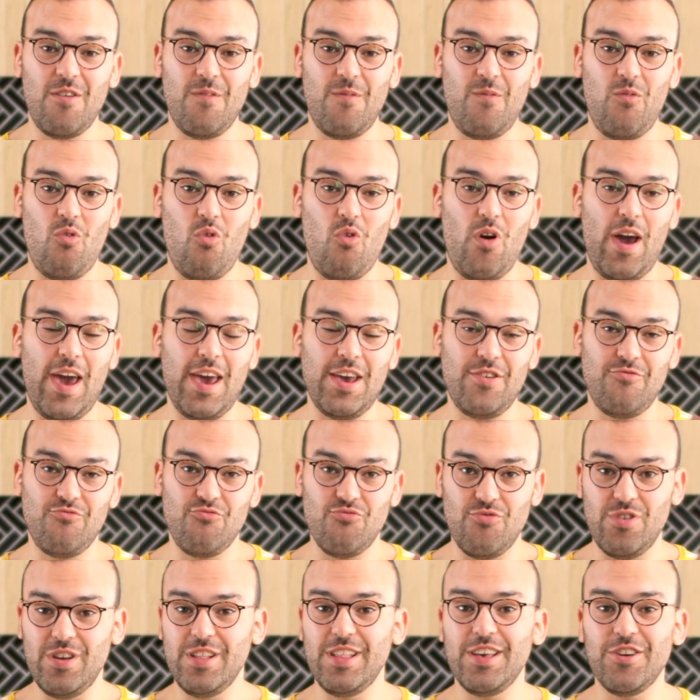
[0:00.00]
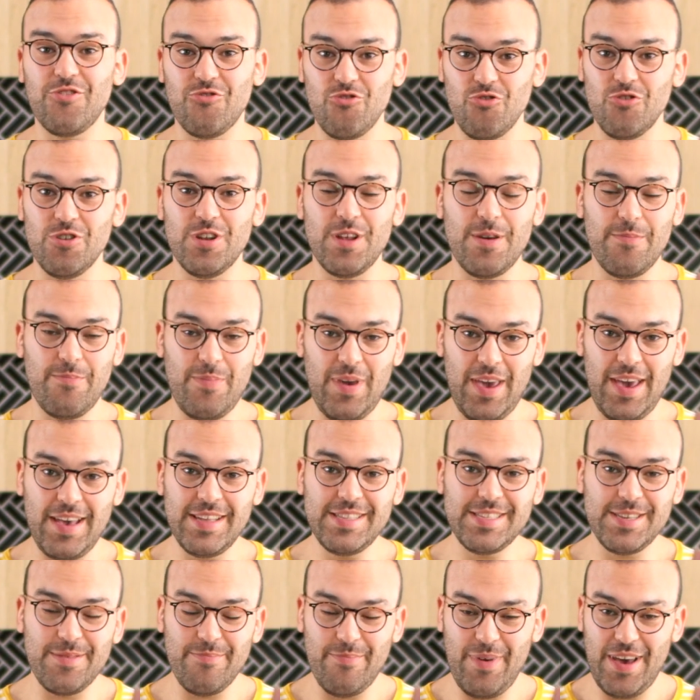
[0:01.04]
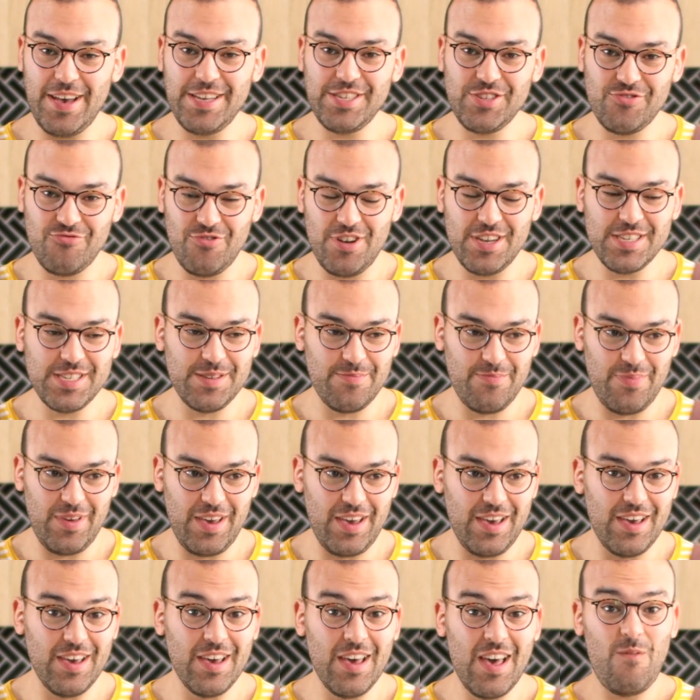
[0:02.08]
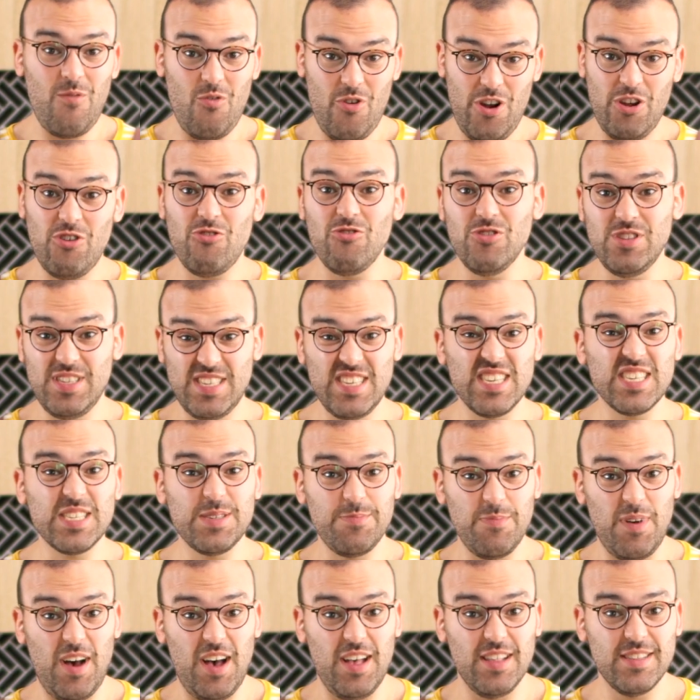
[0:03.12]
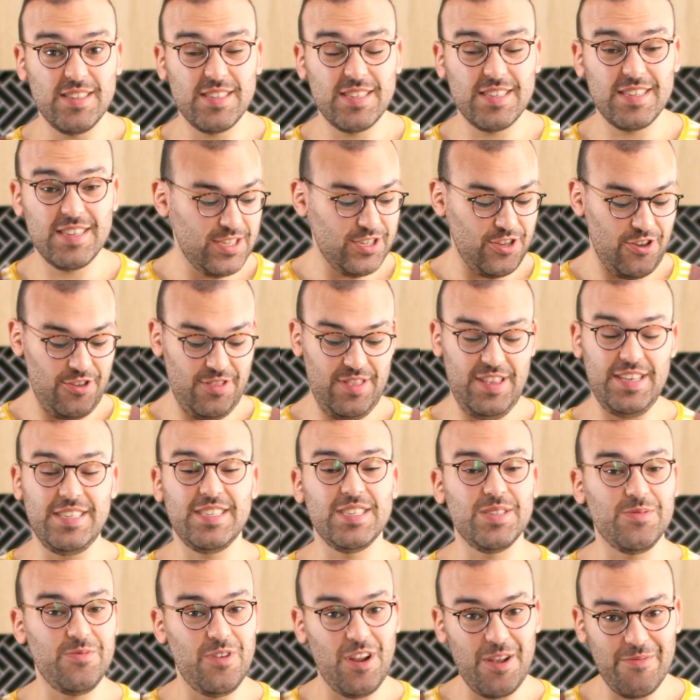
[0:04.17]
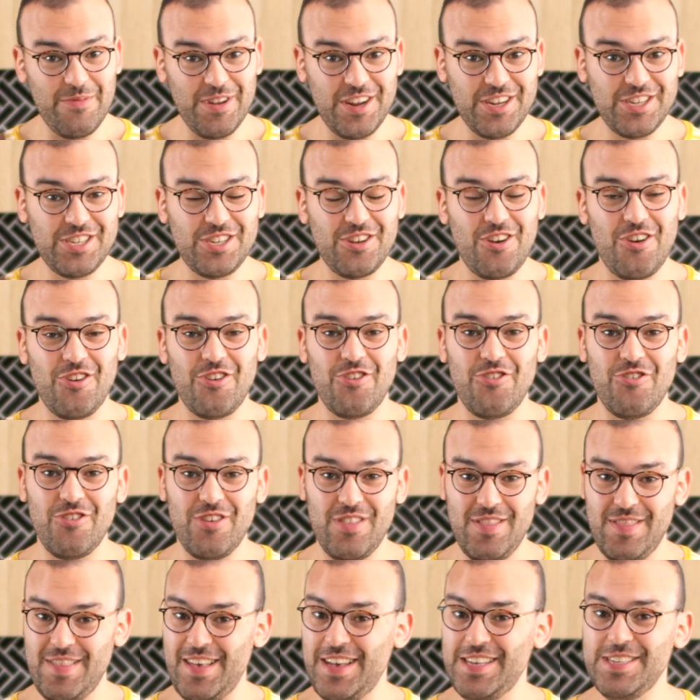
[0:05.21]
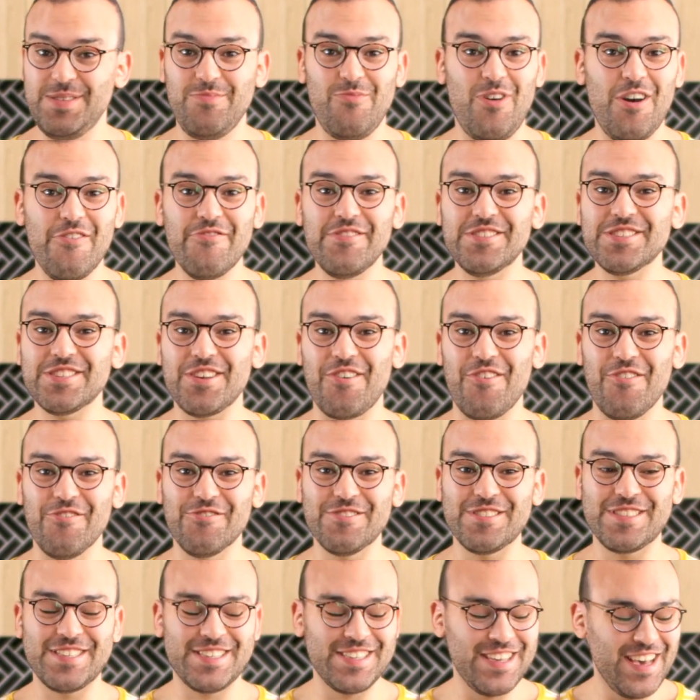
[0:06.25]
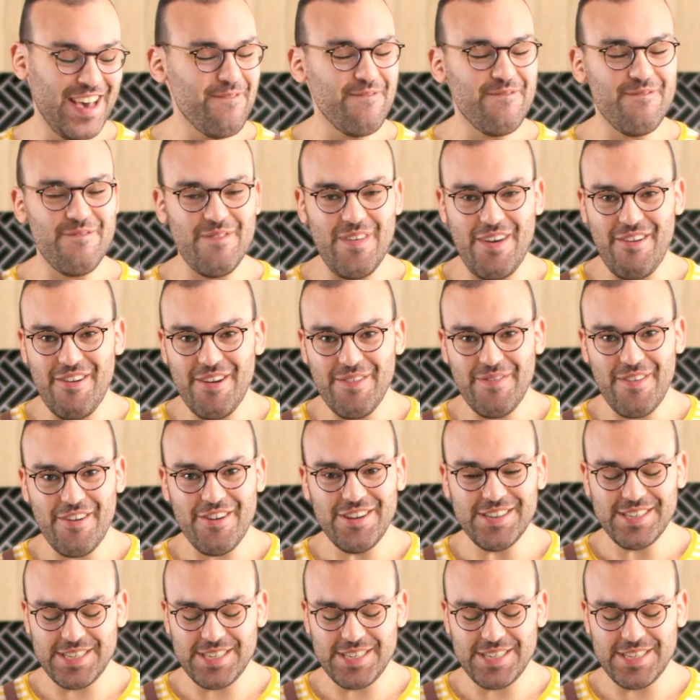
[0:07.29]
for a really good pizza base recipe for a good 6 months. So this is what I'm going to show you. These are my results. Very, very